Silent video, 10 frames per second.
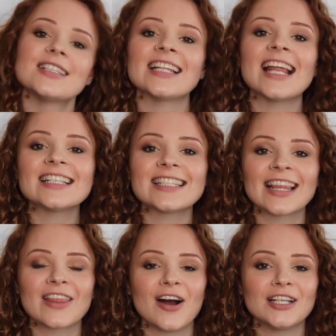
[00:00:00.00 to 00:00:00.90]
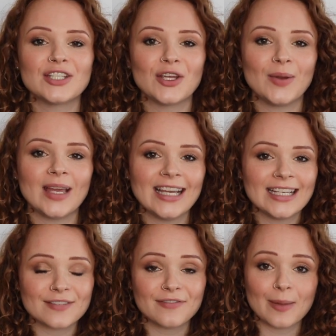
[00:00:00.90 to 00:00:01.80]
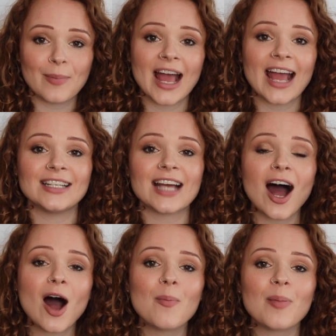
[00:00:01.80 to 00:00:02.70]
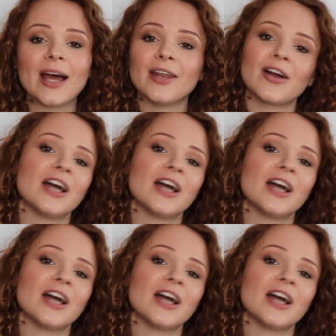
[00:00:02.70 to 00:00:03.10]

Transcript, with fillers: So the next thing that I do is flip my head up, and I'll